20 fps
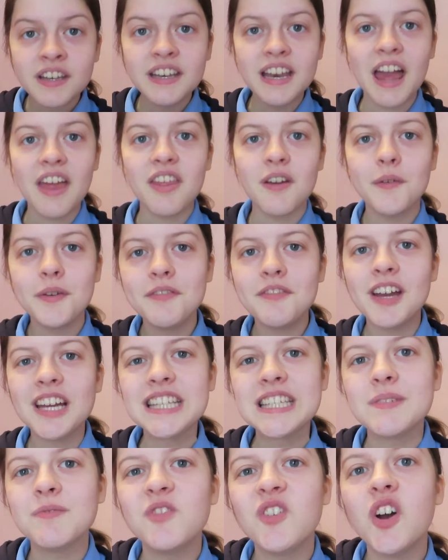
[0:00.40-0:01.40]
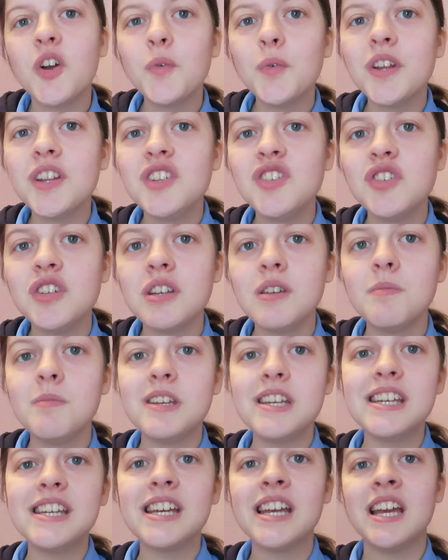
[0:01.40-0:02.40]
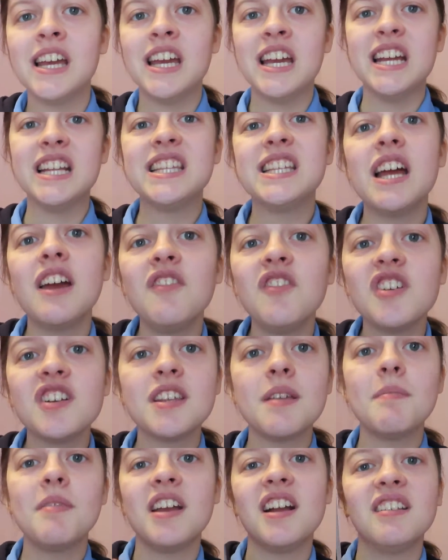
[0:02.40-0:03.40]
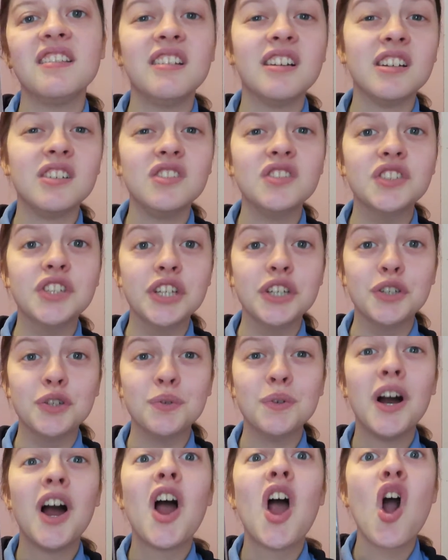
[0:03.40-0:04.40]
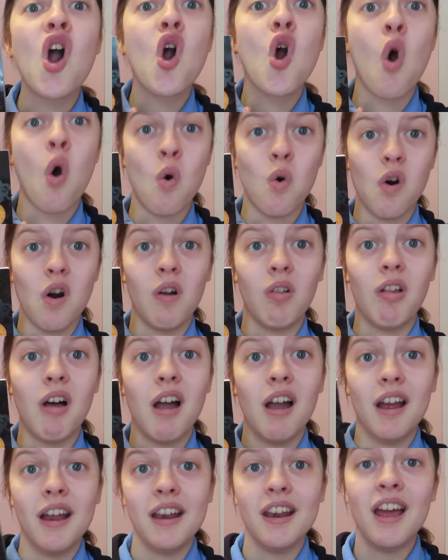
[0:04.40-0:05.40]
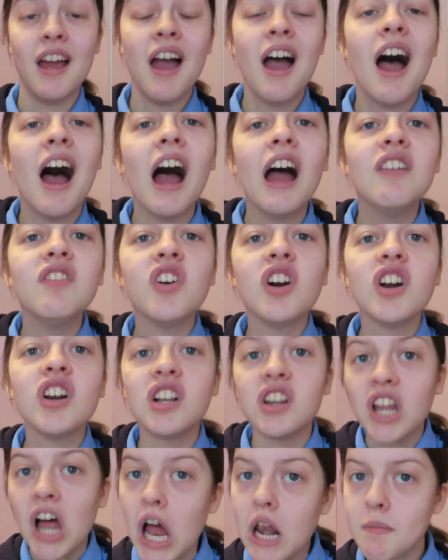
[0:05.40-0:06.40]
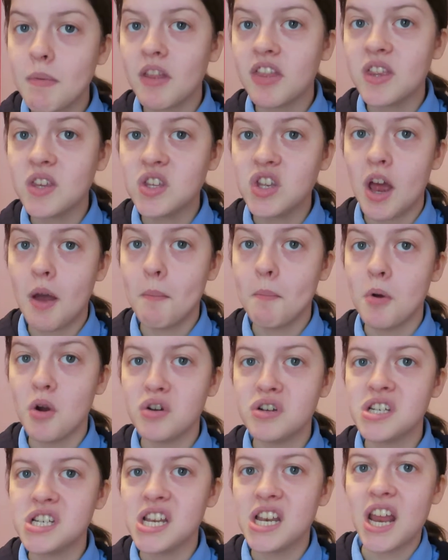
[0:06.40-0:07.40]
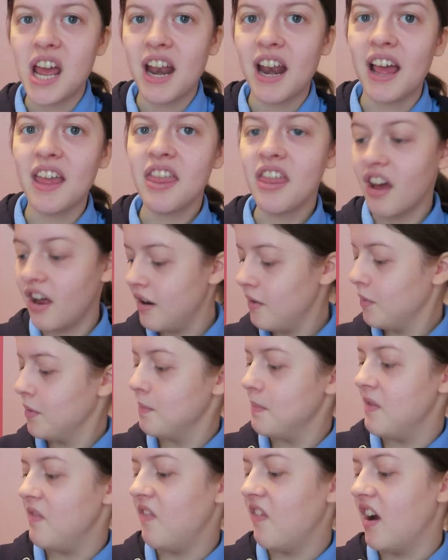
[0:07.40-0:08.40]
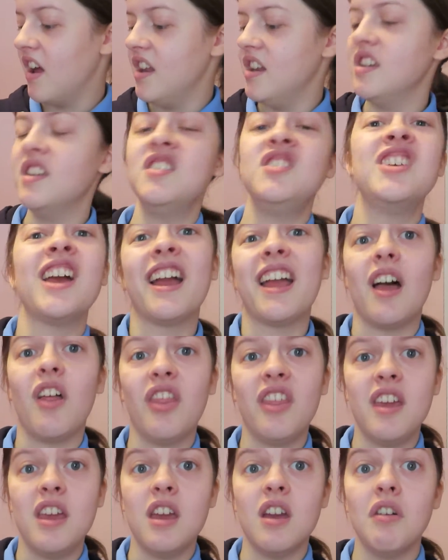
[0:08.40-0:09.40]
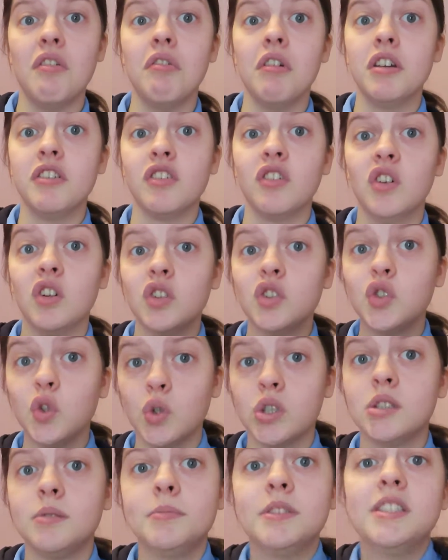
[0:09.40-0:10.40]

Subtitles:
Now that we've had some fun with Junie B, it's time for something a little new. Coraline. I've heard a lot about the stop motion and I thought it would be fun to check out the original source